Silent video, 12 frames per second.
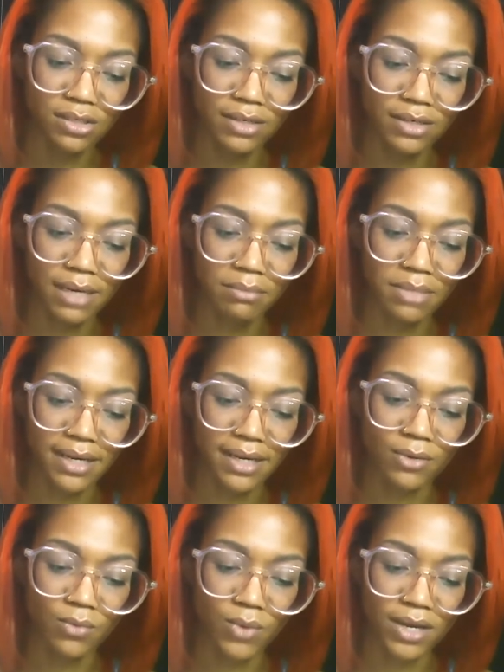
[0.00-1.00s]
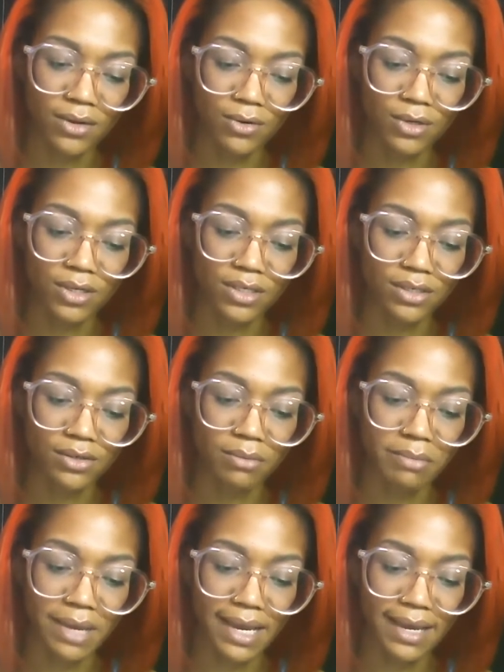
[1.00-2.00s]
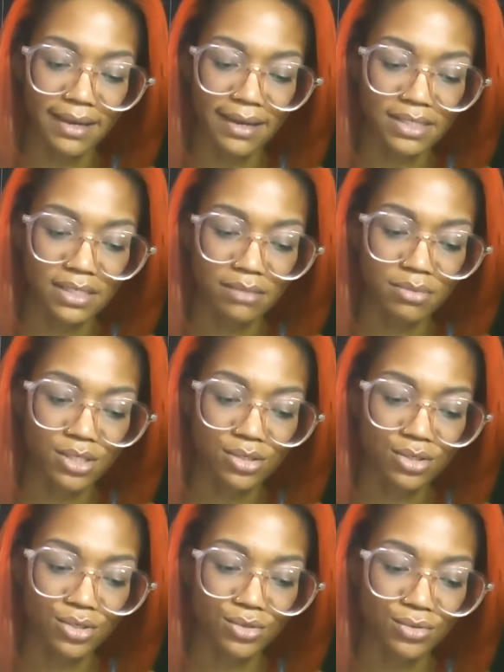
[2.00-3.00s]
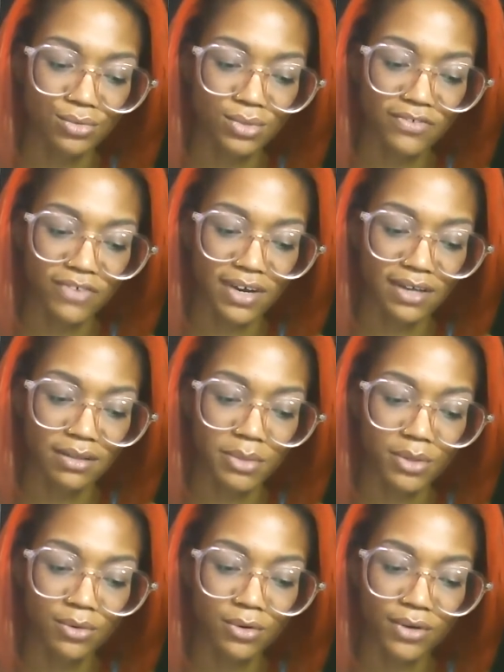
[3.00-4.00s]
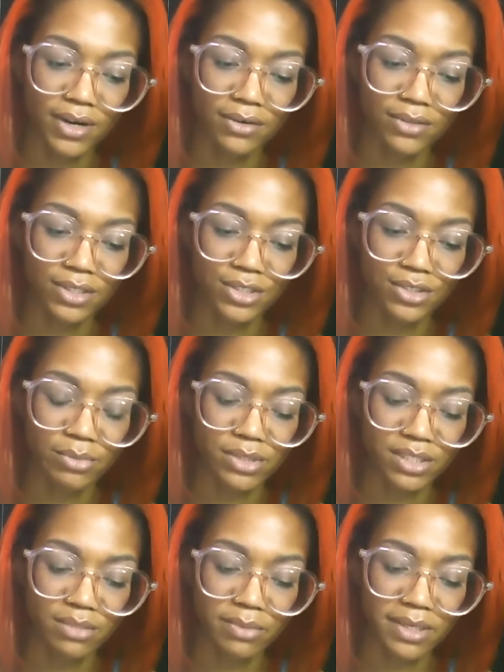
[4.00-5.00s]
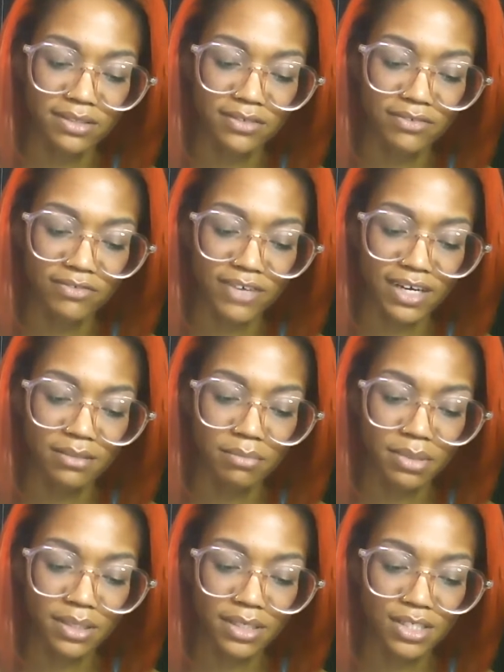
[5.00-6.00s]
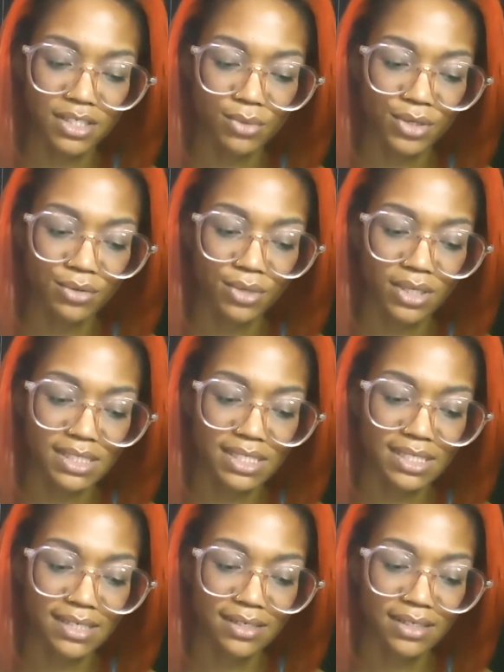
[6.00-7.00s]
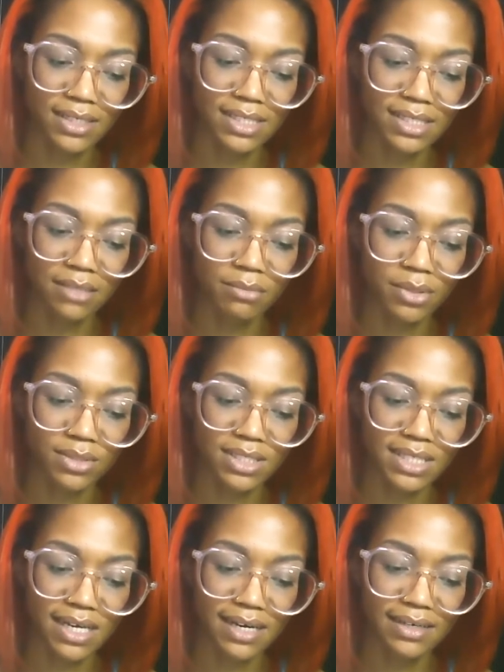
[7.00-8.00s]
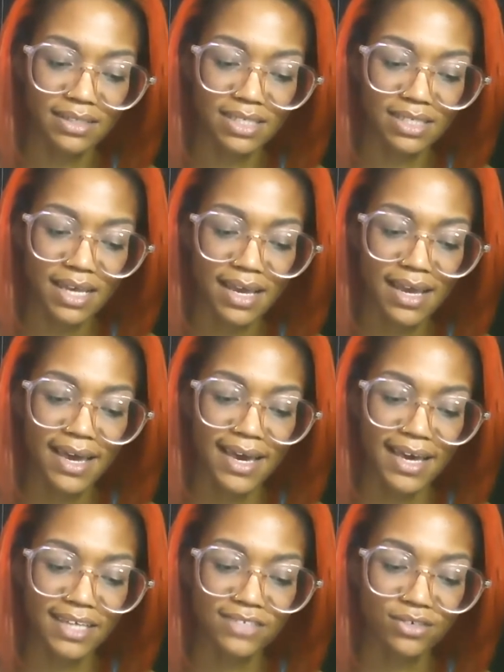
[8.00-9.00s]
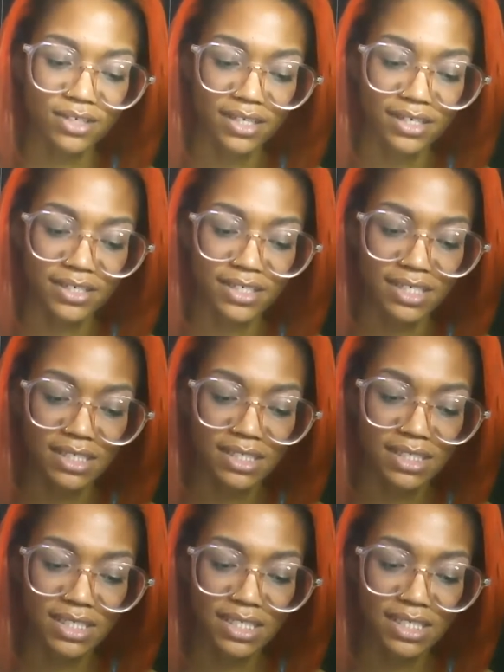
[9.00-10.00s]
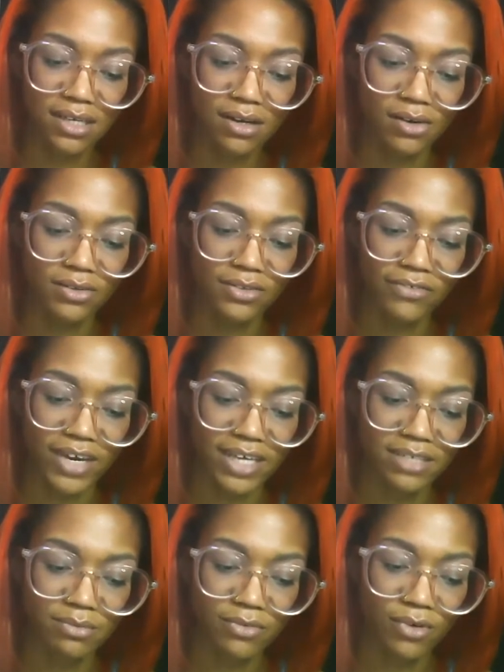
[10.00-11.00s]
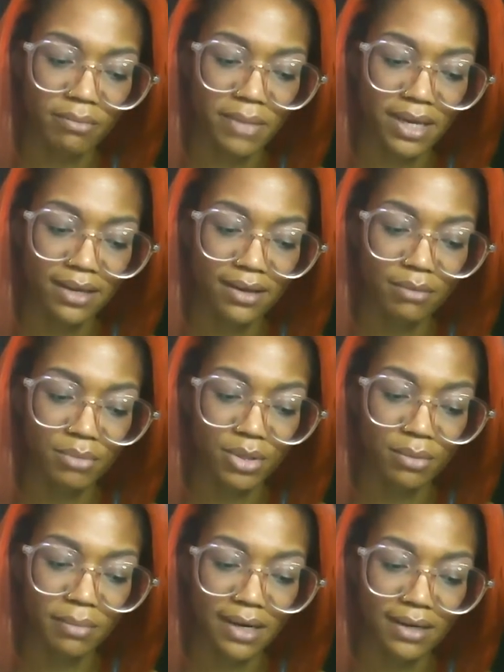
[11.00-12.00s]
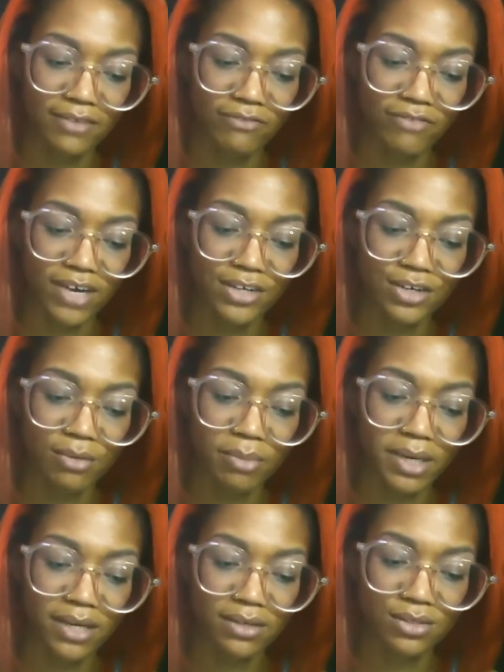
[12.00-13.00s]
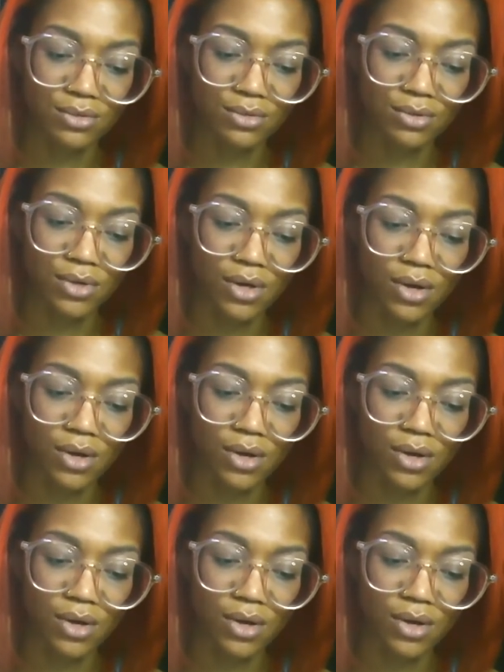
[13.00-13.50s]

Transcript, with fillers: are not black and white or good or bad. It's up to you to find the middle ground in your perspective. Find the place where you can sit and see both sides. Ask for clarity to see all the facts before making up your mind. Find your pedestal